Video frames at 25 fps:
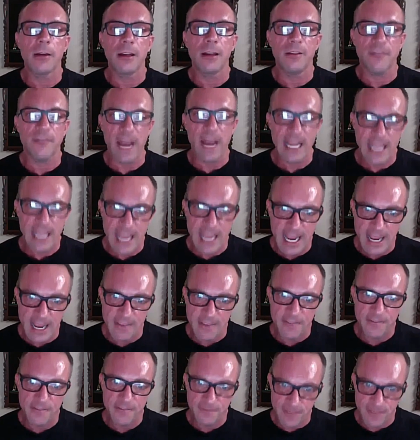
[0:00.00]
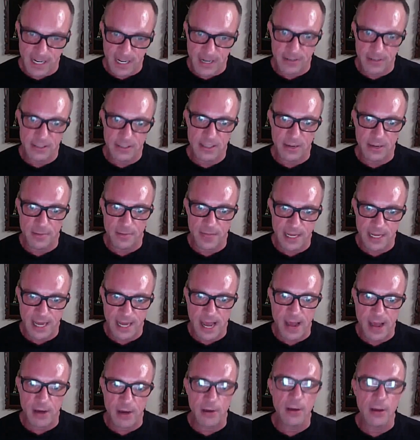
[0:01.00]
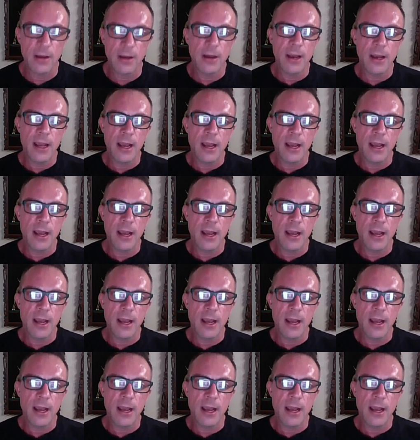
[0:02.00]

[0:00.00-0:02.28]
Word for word: If I can't figure something out,